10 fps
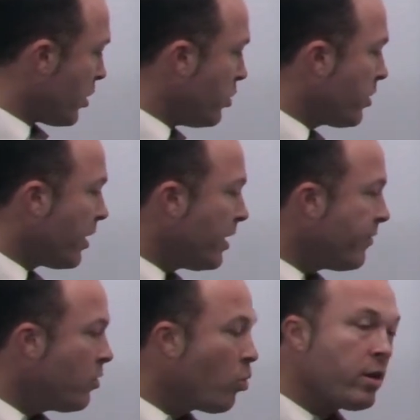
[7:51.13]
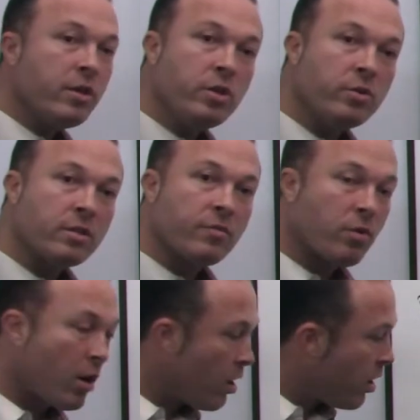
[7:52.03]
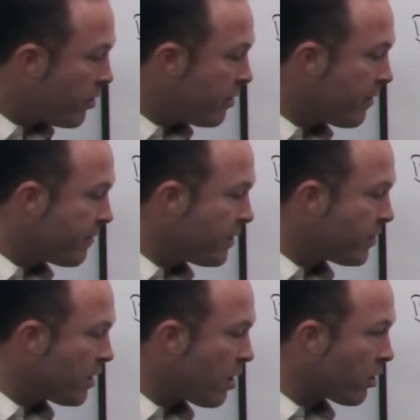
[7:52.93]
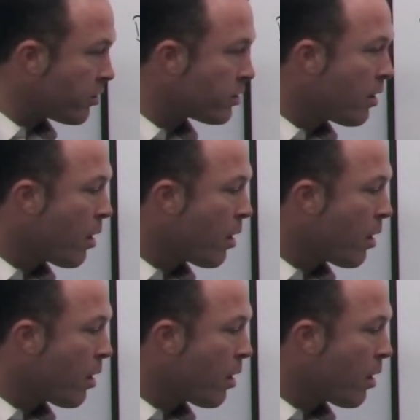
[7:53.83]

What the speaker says: You could live in one of the units for $150